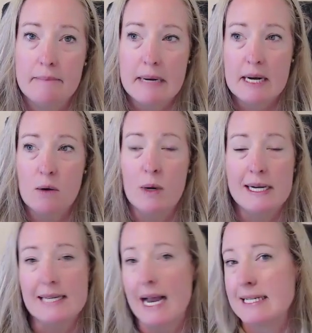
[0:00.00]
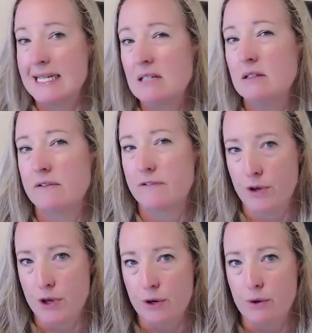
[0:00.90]
meaning what is ideal for
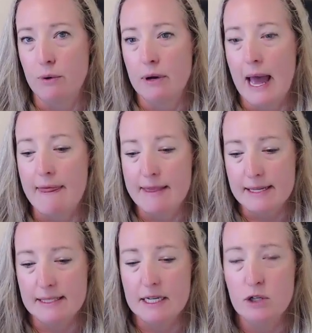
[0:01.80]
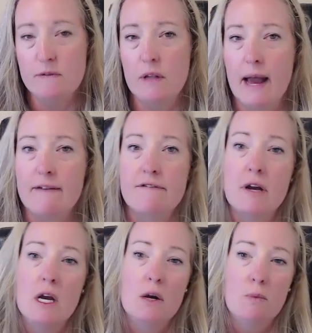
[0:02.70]
you at this stage of life
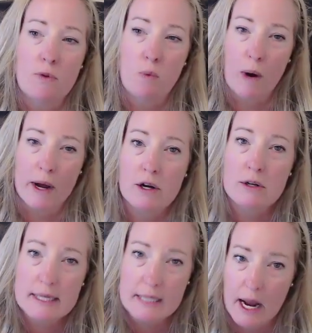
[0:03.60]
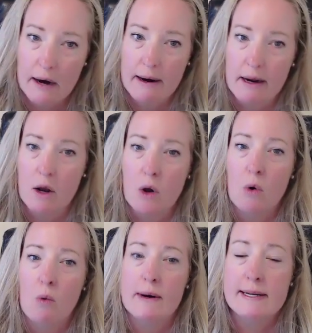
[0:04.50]
with what you're desiring,
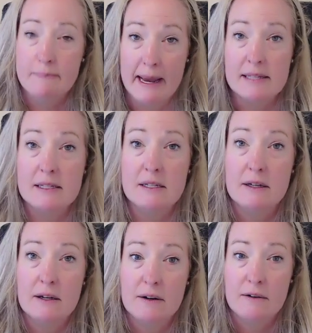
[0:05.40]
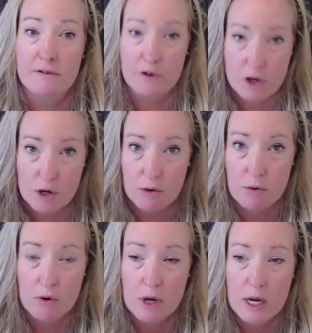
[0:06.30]
what is best for you.
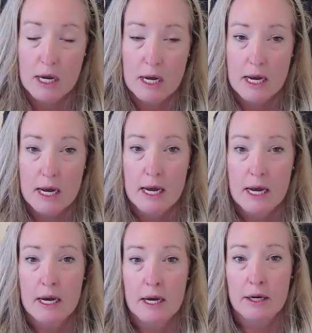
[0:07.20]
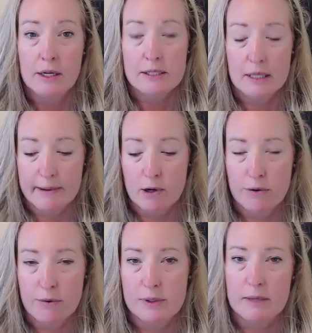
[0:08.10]
So let me go
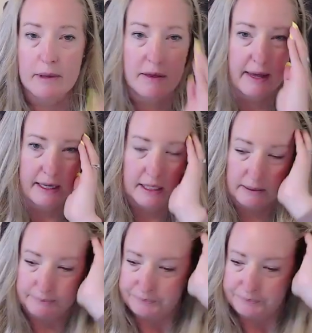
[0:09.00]
through some of the things.